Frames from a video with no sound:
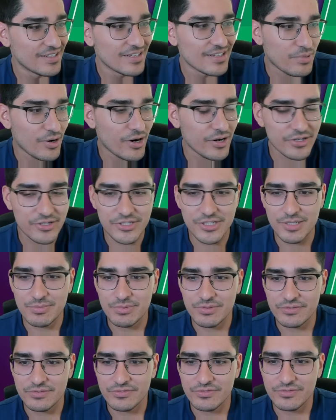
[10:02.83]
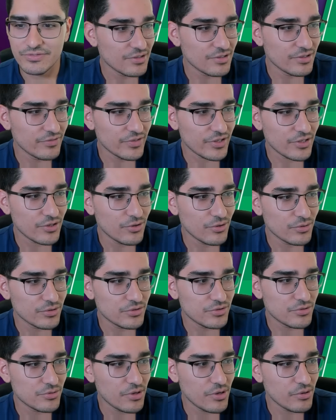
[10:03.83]
partnership of the cold
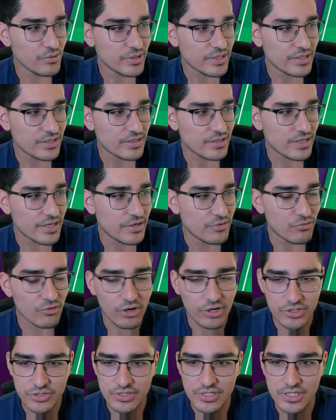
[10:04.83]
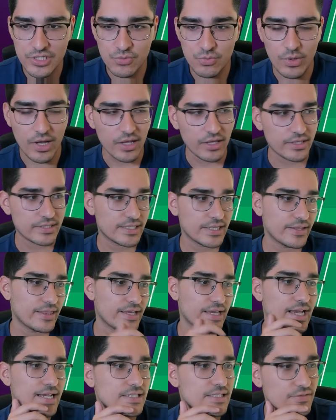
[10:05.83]
duo in Rodgers as well, because I think
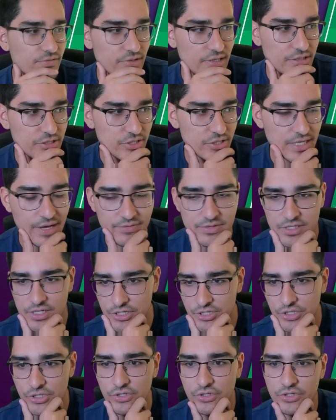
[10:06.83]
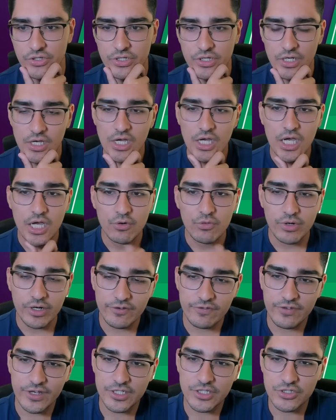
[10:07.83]
Aston Villa just have such a good run of
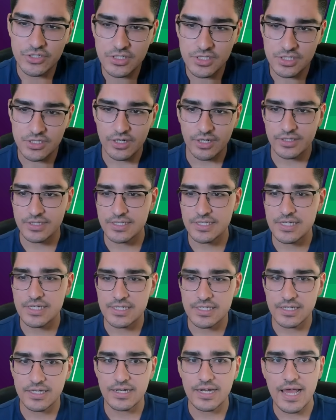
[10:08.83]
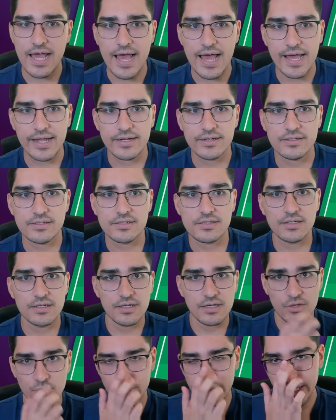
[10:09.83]
fixtures to start the season. And
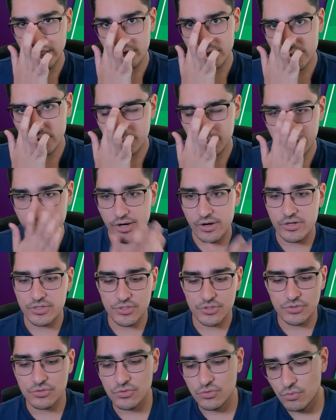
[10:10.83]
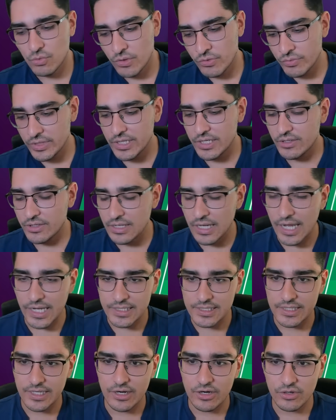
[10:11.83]
when I look at the players who were really good
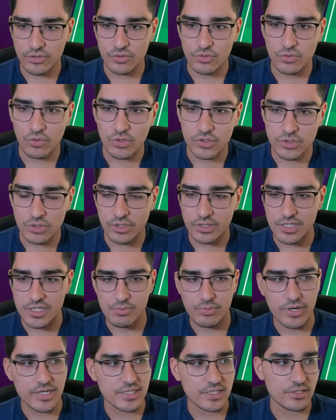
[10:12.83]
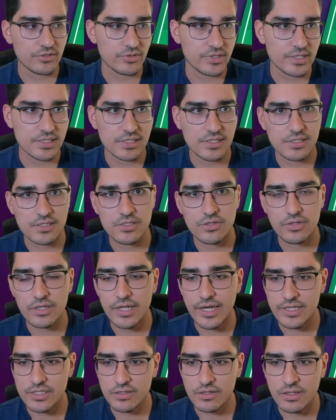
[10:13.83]
last year, who also got these price increases, so the
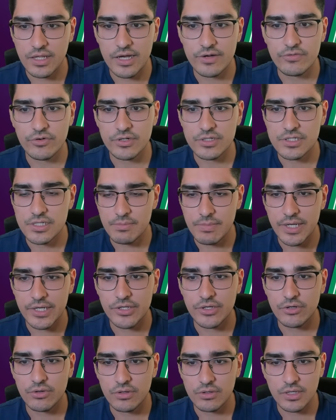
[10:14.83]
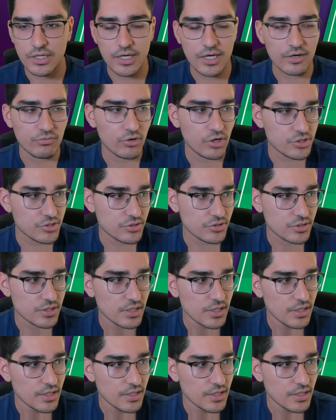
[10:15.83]
likes of Clivert, Semenyo, Rodgers,